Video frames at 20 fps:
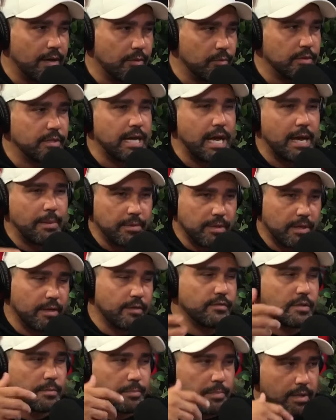which happens, like
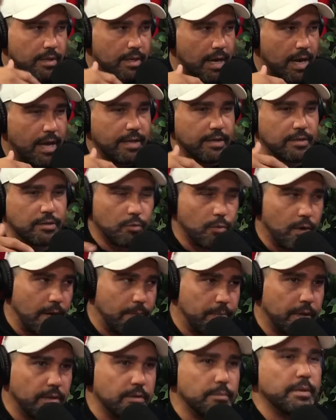if it's a big guy and he's a
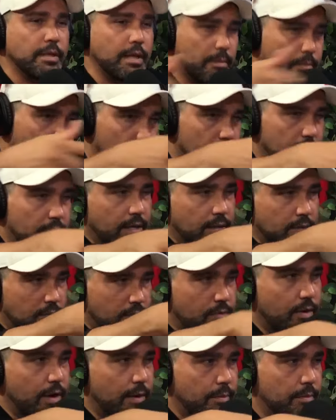white belt, be like, Milt, hey,
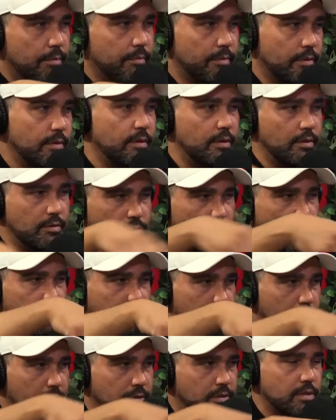grab him, show him
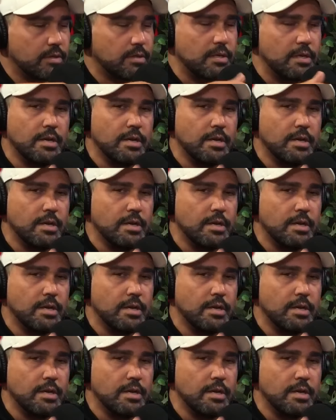some basics.